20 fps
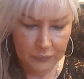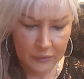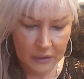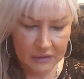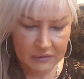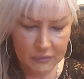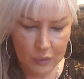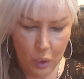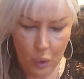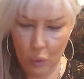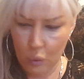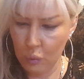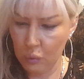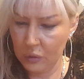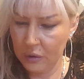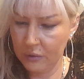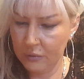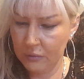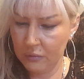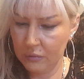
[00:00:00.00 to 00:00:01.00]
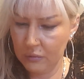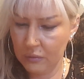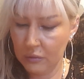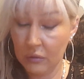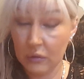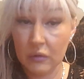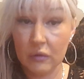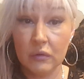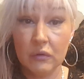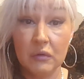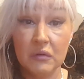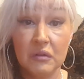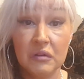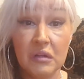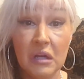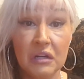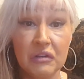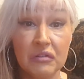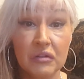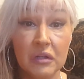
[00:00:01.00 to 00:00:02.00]
It's gold.
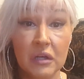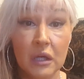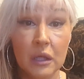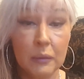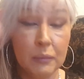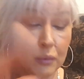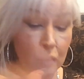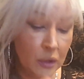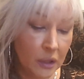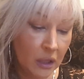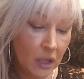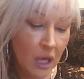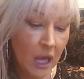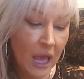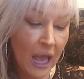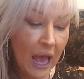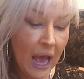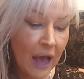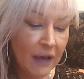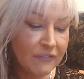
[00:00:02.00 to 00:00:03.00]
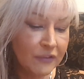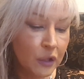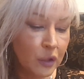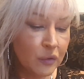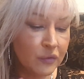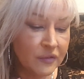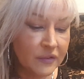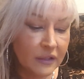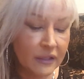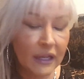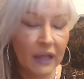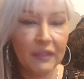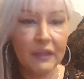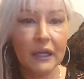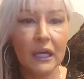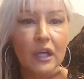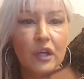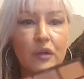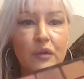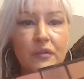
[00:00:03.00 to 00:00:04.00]
It's actually kind of pretty. I've used it. I
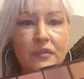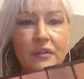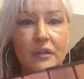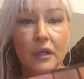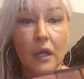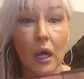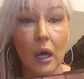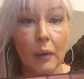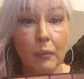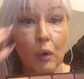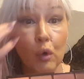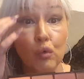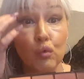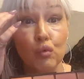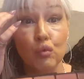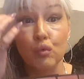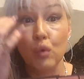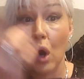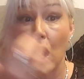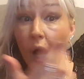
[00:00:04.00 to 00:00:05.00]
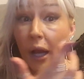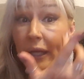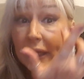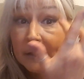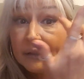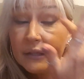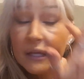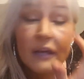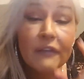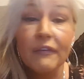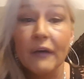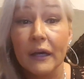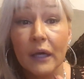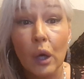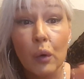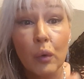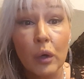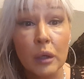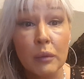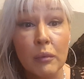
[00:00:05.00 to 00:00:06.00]
think I used it right. If I
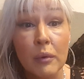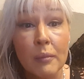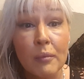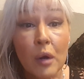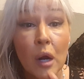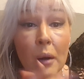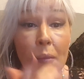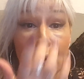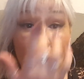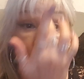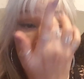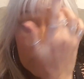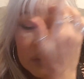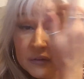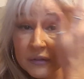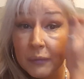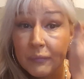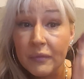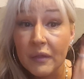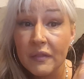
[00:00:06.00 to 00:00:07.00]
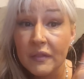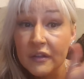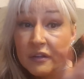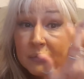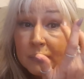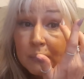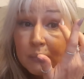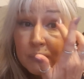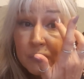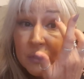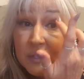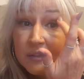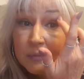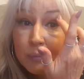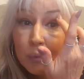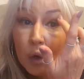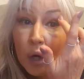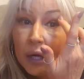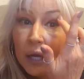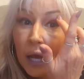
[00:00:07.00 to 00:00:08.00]
go under my brow bone with something this
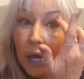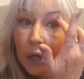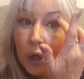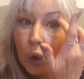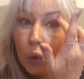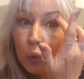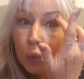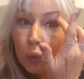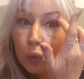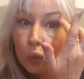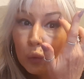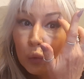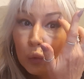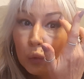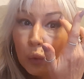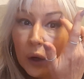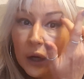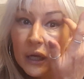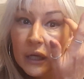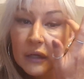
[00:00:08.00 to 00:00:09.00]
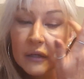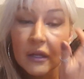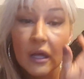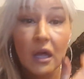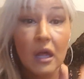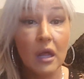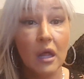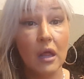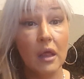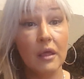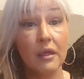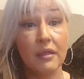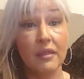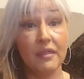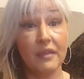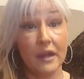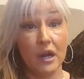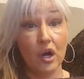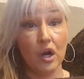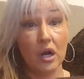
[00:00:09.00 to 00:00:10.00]
bright, I go right
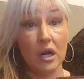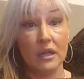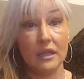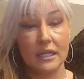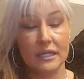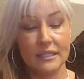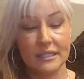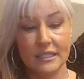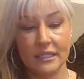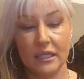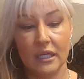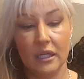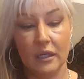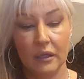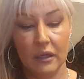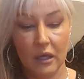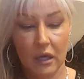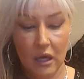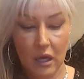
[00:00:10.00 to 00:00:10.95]
there, and that's it.